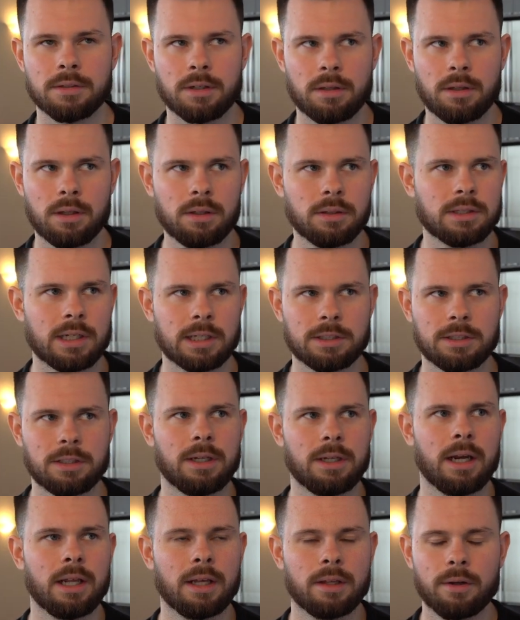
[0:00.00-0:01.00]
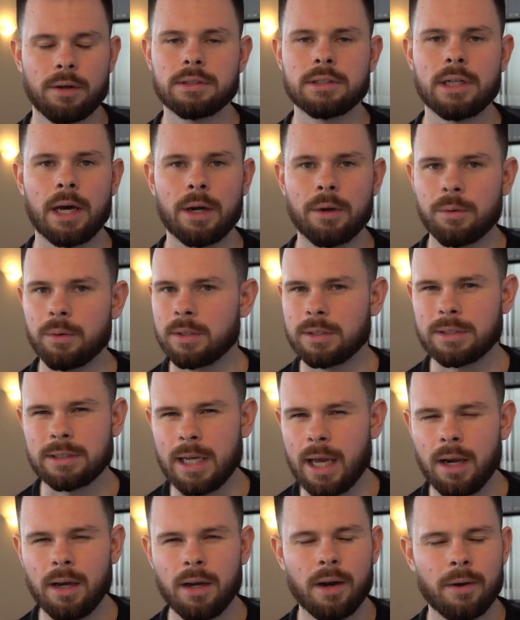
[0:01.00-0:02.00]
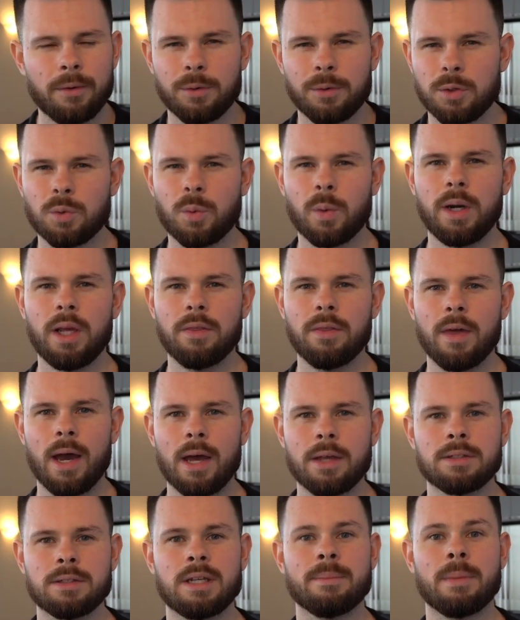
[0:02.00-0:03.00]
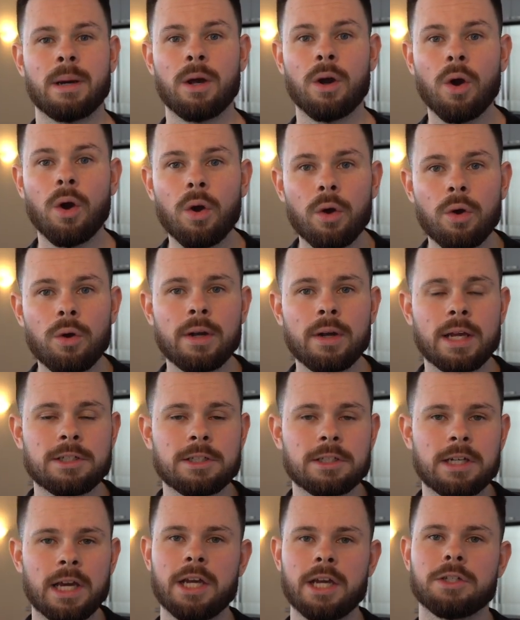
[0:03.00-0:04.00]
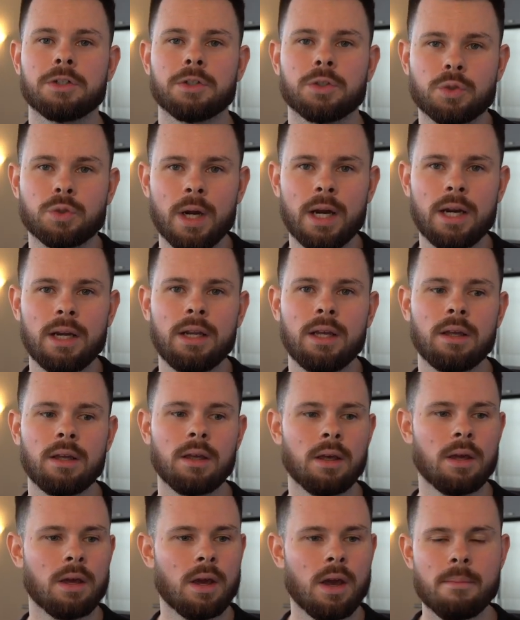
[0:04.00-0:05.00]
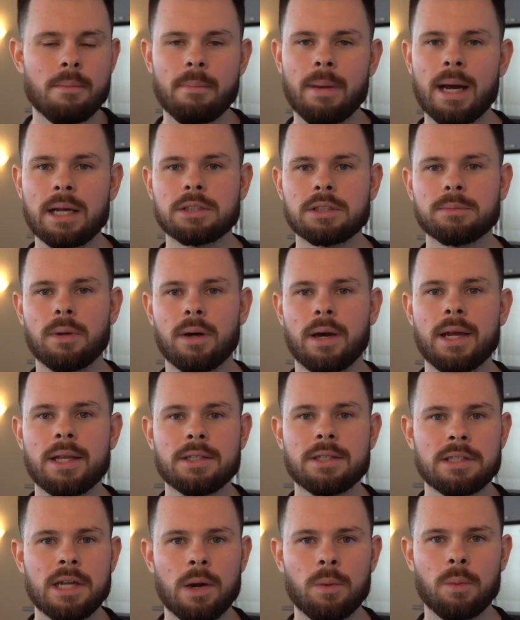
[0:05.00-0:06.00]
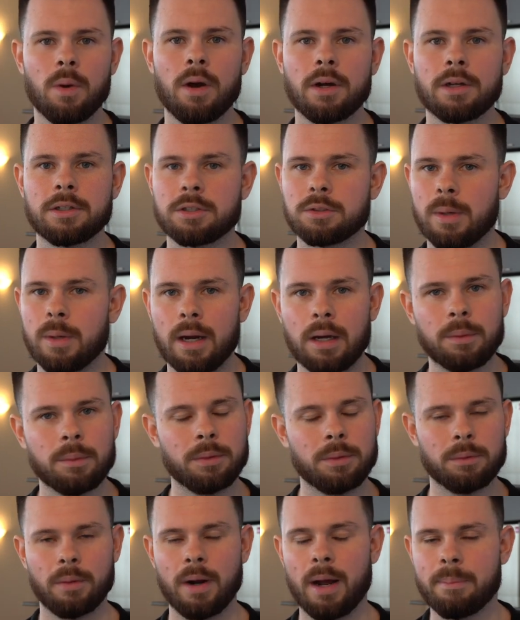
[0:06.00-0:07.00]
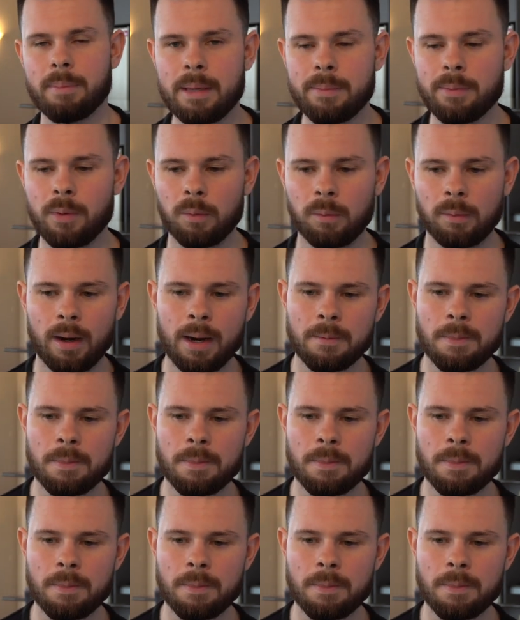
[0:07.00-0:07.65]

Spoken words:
I think it's actually getting close to 110, 120,000 in my own education, training, masterminds, networks, surrounding with the right people, right?